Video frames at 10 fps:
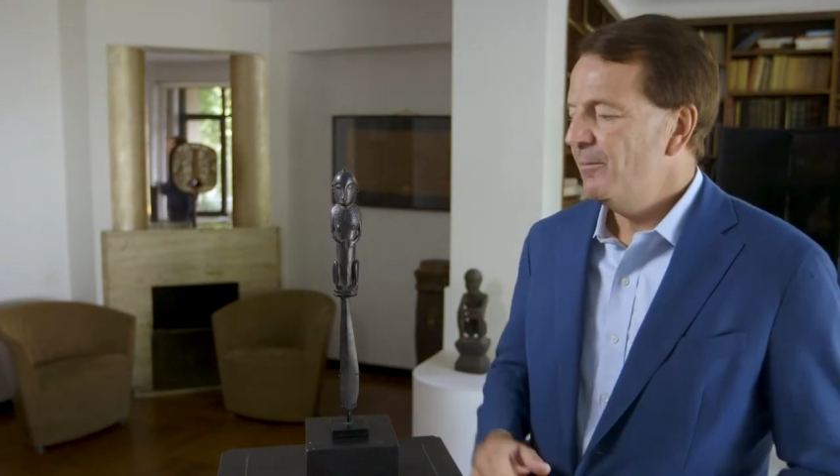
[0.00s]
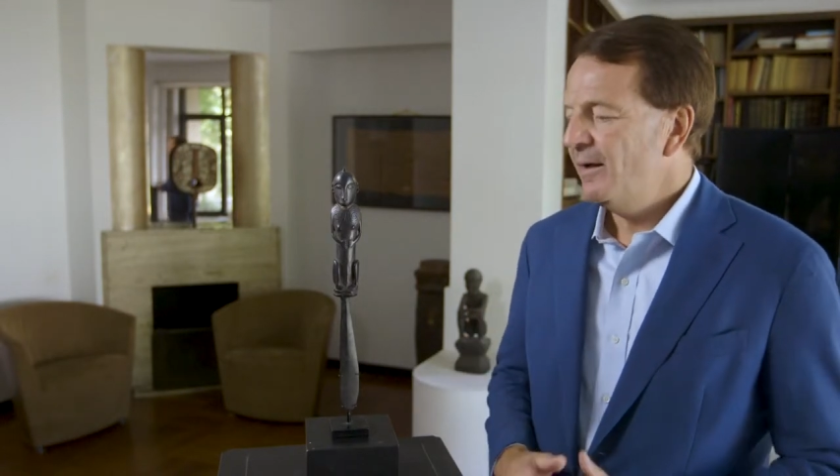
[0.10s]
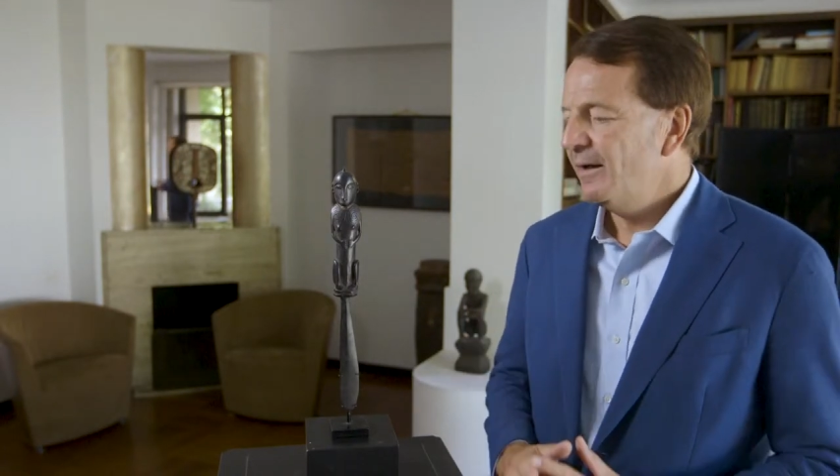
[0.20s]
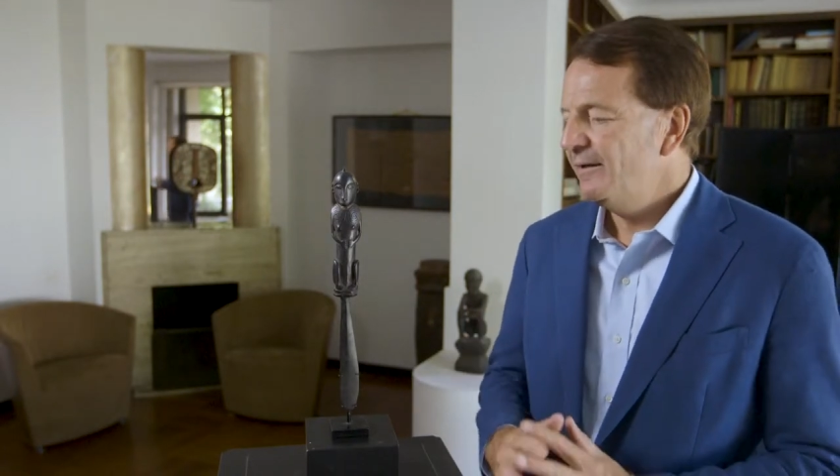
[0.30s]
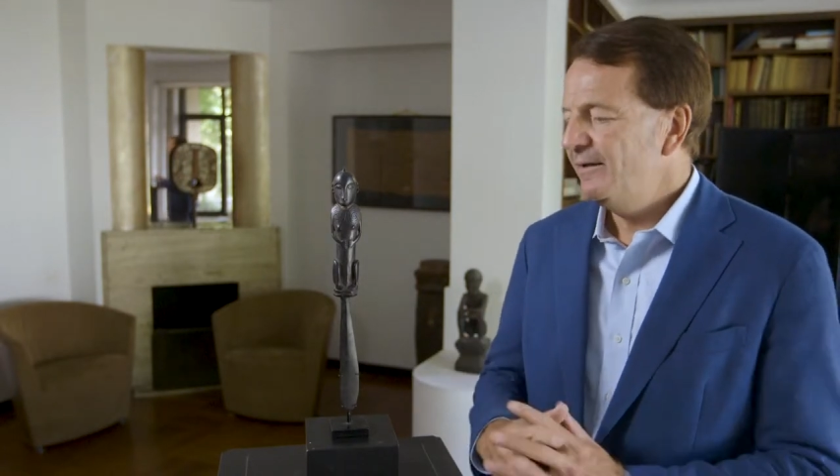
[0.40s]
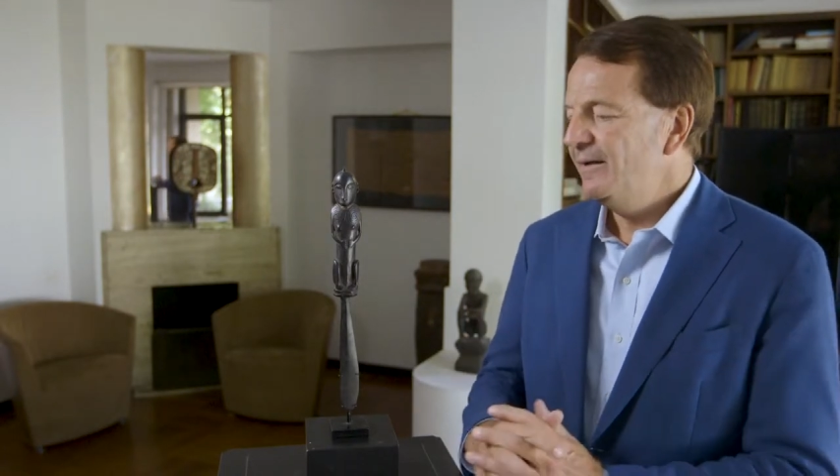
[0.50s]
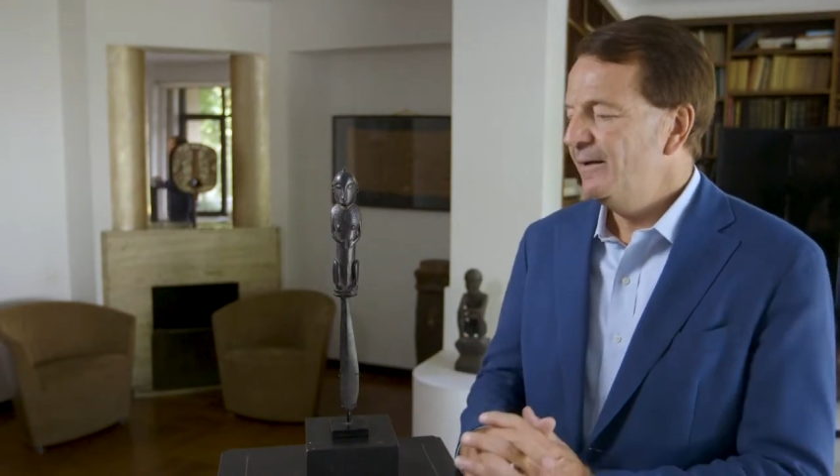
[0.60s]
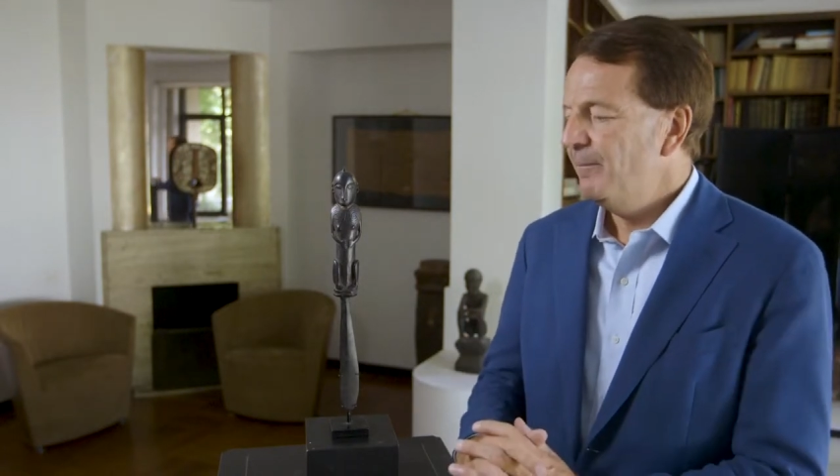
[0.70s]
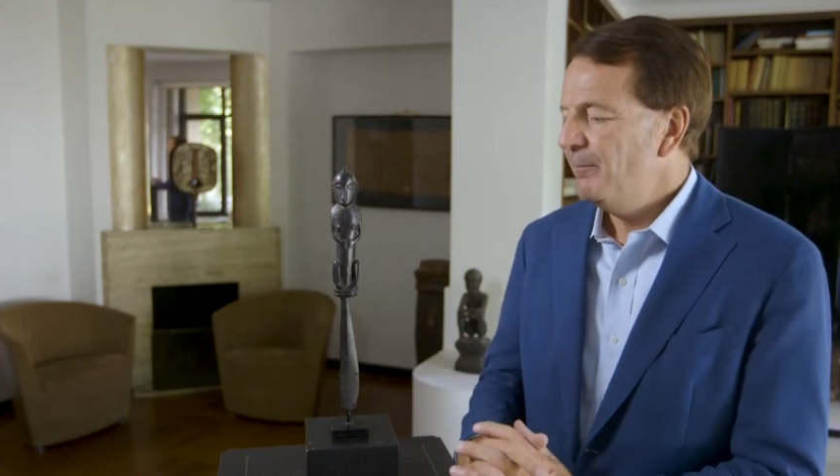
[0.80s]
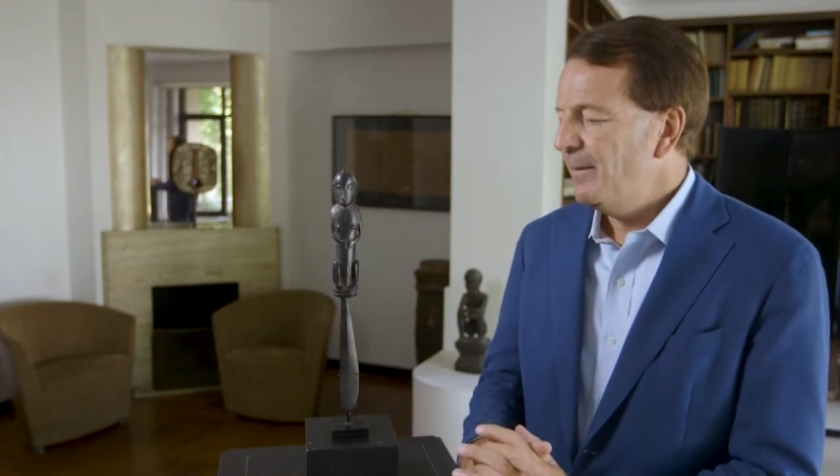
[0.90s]
among
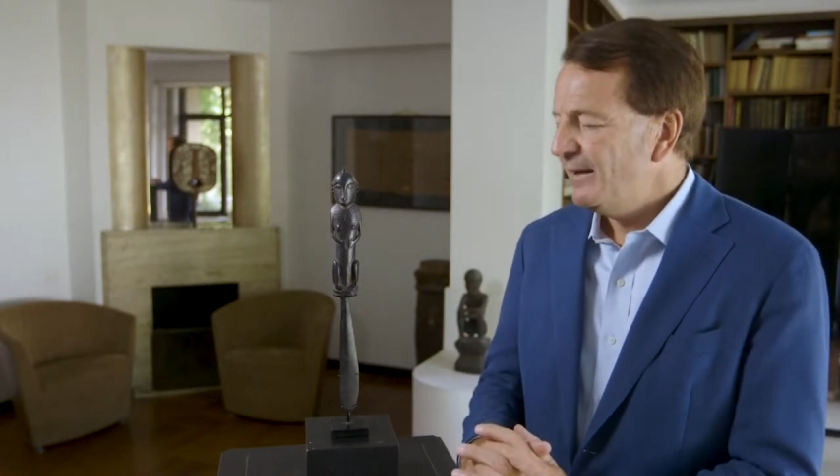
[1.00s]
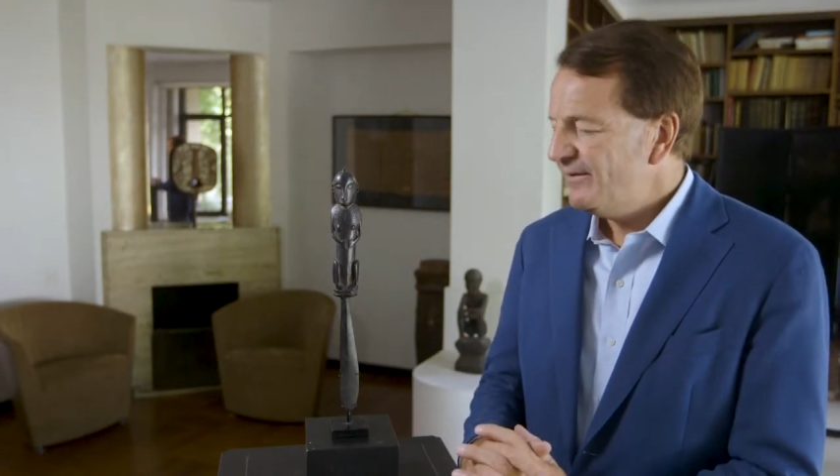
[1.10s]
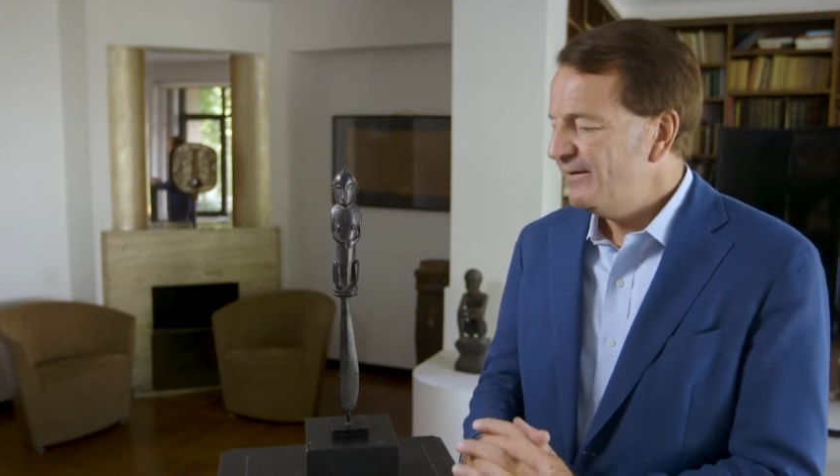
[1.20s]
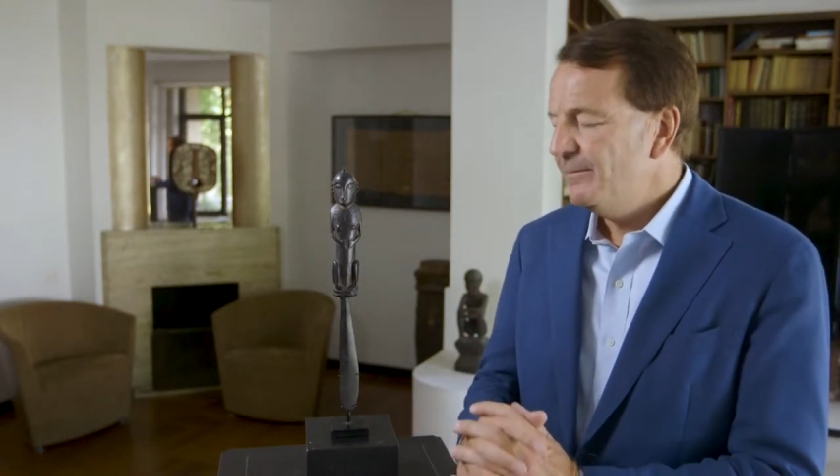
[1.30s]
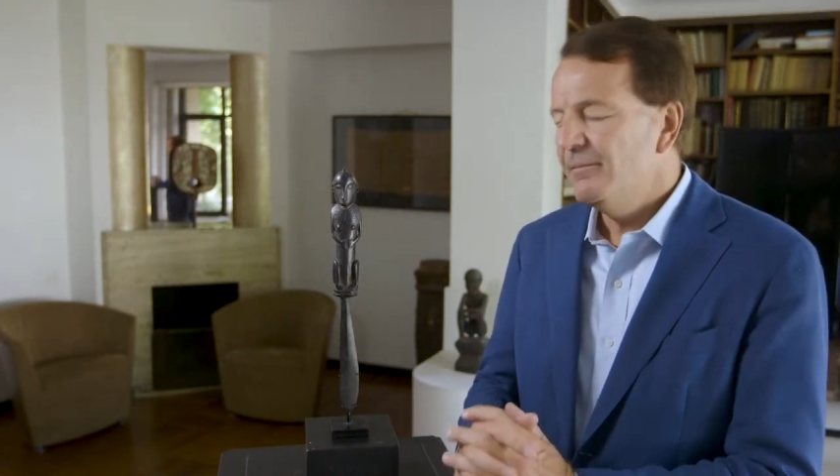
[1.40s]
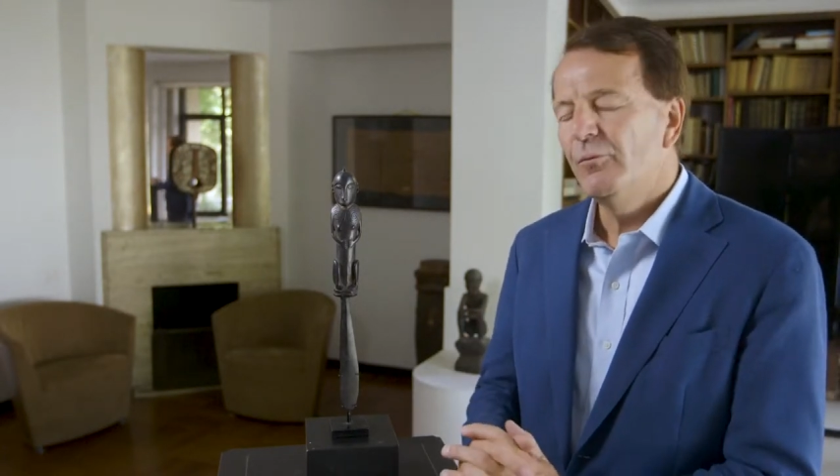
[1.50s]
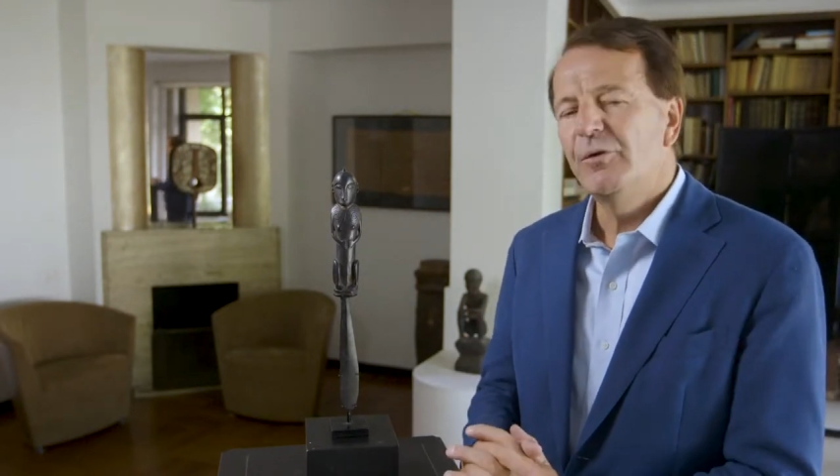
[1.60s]
the Massim,